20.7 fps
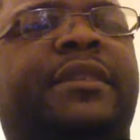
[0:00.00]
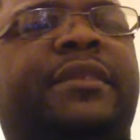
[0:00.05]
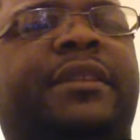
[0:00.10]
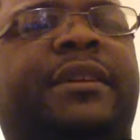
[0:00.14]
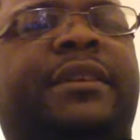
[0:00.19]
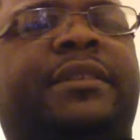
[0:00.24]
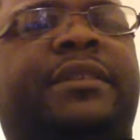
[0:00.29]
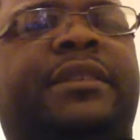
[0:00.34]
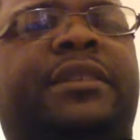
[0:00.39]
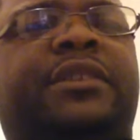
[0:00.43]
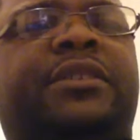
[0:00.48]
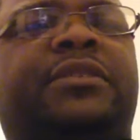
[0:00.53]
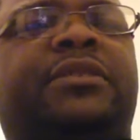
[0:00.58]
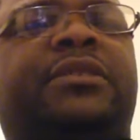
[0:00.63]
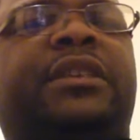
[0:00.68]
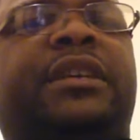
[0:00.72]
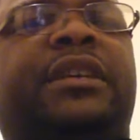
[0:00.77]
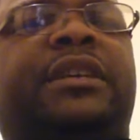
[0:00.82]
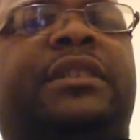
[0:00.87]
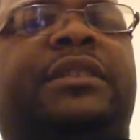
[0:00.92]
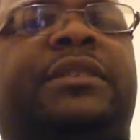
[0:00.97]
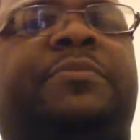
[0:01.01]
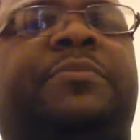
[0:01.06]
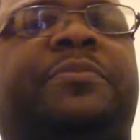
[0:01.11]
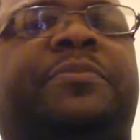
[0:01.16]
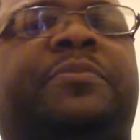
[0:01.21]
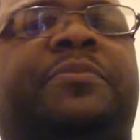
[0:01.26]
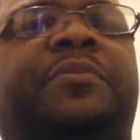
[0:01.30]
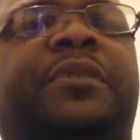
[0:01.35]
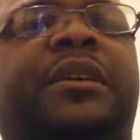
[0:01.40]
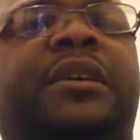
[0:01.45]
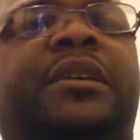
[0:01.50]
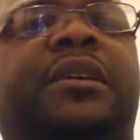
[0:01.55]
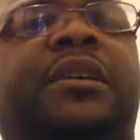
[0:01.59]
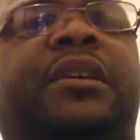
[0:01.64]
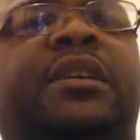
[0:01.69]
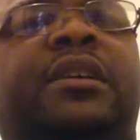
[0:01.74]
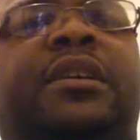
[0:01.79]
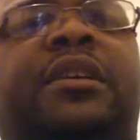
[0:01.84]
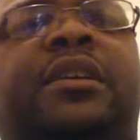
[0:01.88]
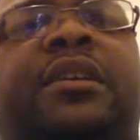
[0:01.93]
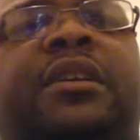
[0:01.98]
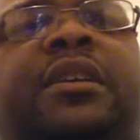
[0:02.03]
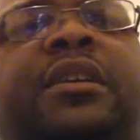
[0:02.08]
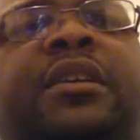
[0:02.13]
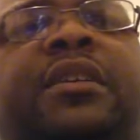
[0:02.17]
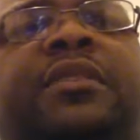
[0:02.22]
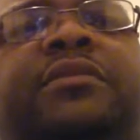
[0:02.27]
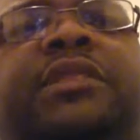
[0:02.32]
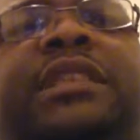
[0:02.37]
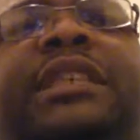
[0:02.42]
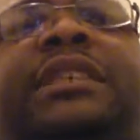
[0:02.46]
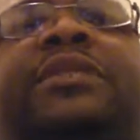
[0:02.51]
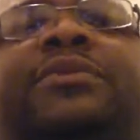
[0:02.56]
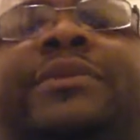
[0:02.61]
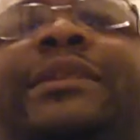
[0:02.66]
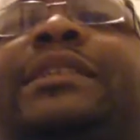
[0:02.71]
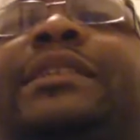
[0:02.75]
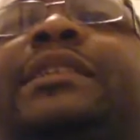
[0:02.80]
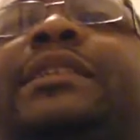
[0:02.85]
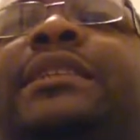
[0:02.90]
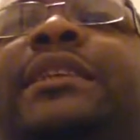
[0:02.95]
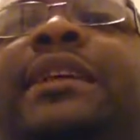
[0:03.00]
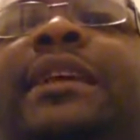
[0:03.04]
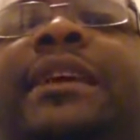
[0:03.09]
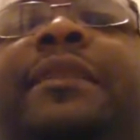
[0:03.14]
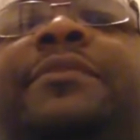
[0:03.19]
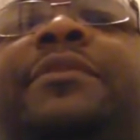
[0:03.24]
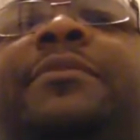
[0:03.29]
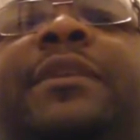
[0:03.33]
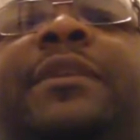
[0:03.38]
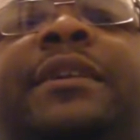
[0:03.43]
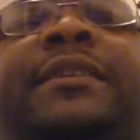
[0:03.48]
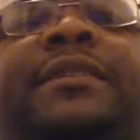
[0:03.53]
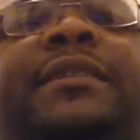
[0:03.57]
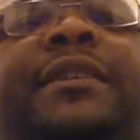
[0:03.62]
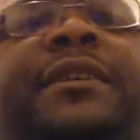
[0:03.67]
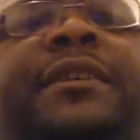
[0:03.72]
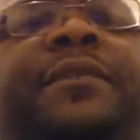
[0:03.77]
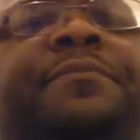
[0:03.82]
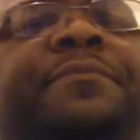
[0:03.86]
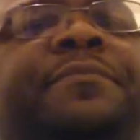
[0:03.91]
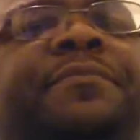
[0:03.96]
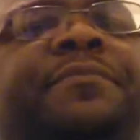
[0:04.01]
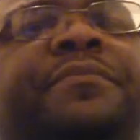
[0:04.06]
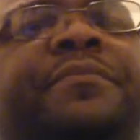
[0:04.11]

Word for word: like I said, Yuengling is uh, just recently came to my state,